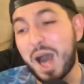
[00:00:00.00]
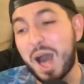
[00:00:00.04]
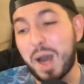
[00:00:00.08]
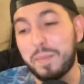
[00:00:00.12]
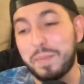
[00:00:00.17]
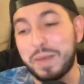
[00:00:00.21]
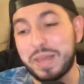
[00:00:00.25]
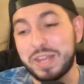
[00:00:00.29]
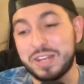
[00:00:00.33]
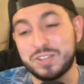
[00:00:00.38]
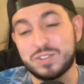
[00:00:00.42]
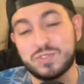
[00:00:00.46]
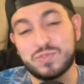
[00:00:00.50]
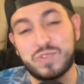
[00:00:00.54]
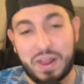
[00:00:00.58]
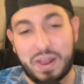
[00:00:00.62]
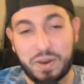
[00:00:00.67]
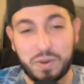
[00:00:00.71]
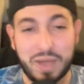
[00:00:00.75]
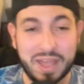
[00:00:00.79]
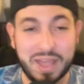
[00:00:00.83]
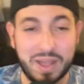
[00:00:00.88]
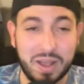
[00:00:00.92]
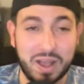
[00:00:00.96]
in his final
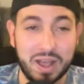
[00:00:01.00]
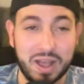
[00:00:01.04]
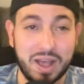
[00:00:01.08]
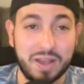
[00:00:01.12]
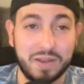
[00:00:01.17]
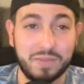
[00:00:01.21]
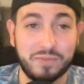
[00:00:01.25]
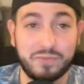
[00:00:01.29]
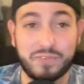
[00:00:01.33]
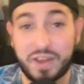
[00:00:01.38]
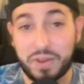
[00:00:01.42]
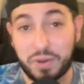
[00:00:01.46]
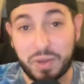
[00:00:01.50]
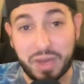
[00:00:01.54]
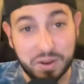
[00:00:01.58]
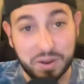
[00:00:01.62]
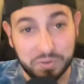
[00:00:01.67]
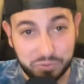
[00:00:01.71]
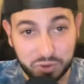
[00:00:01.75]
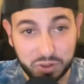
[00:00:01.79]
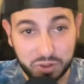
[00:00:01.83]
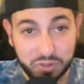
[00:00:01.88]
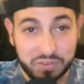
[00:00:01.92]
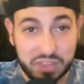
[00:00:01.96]

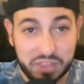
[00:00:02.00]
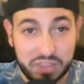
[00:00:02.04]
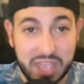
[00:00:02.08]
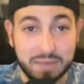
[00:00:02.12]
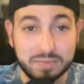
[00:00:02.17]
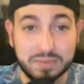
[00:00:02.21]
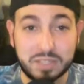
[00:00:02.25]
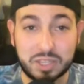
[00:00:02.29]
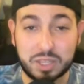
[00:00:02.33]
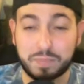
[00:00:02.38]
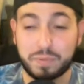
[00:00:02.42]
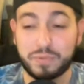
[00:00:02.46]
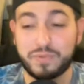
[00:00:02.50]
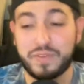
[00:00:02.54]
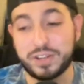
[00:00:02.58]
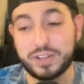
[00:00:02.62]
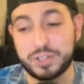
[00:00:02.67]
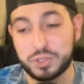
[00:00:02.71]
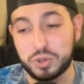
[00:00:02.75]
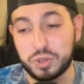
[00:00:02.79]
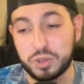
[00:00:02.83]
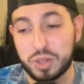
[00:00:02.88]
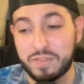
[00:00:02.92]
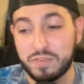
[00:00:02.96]
handful of games at the
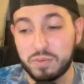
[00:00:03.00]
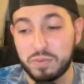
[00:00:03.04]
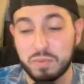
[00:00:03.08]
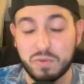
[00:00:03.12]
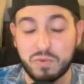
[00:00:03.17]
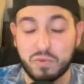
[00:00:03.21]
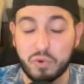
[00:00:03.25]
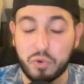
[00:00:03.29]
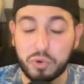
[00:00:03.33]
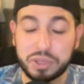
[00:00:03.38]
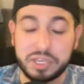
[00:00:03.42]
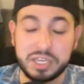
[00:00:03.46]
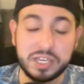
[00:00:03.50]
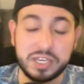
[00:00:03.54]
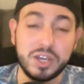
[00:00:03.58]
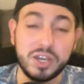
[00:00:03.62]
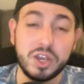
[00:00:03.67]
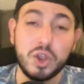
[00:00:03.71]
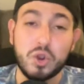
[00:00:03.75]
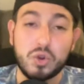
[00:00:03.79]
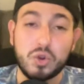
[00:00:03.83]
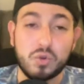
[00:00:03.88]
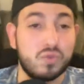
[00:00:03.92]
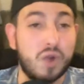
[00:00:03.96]
professional level before he
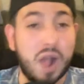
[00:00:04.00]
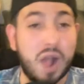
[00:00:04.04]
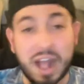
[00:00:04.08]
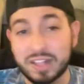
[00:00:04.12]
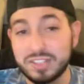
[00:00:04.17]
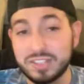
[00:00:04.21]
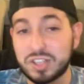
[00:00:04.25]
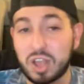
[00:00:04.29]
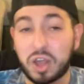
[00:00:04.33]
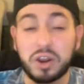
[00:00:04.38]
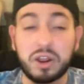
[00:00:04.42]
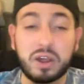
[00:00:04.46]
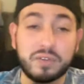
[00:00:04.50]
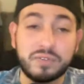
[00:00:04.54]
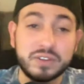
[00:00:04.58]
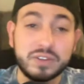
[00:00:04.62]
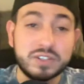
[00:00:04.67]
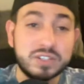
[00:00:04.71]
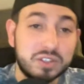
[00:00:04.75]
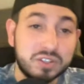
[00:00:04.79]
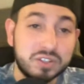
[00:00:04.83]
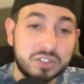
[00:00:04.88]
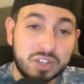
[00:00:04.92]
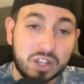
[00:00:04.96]
rides on off
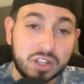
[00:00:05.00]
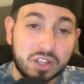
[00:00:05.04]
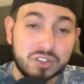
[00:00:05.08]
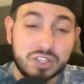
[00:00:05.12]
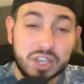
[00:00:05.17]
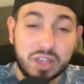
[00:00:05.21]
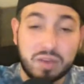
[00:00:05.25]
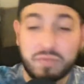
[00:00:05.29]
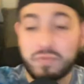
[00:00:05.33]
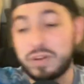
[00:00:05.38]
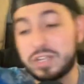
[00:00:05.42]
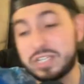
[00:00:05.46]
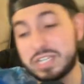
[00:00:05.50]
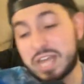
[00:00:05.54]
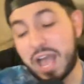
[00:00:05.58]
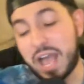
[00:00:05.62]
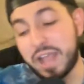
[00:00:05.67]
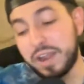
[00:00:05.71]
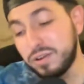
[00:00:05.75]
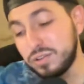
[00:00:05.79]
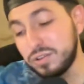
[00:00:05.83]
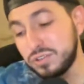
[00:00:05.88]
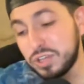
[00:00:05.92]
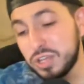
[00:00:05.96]
into the sunset and
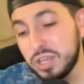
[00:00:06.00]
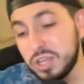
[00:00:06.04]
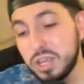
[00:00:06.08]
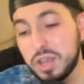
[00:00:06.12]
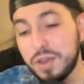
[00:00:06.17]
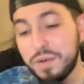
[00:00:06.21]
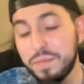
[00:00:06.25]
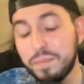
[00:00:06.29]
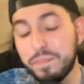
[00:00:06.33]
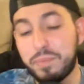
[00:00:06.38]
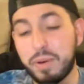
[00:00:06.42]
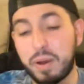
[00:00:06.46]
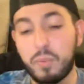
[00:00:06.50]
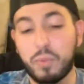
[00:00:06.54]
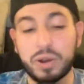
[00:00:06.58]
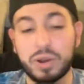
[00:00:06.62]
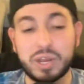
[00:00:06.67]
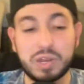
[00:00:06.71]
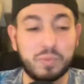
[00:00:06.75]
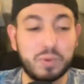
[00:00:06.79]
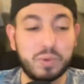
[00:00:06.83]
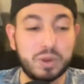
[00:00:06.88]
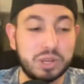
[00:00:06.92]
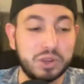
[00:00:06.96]
retires. But
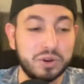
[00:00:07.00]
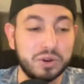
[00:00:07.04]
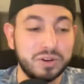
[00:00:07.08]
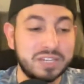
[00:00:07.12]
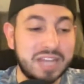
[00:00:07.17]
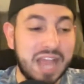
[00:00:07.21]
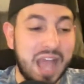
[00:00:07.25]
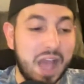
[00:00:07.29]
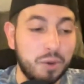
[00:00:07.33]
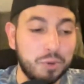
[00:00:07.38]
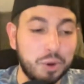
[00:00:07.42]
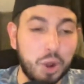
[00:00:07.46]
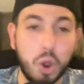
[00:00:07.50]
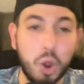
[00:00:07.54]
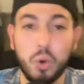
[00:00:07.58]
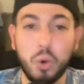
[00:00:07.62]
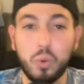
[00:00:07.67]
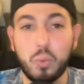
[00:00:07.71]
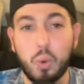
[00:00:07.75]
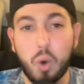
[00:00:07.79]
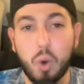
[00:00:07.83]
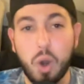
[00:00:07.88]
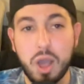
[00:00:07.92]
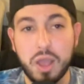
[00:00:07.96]
when you're down
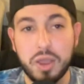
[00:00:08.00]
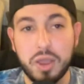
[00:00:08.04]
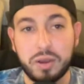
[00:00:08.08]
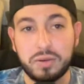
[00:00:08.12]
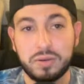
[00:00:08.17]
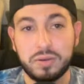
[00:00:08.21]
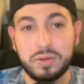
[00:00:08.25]
0-1,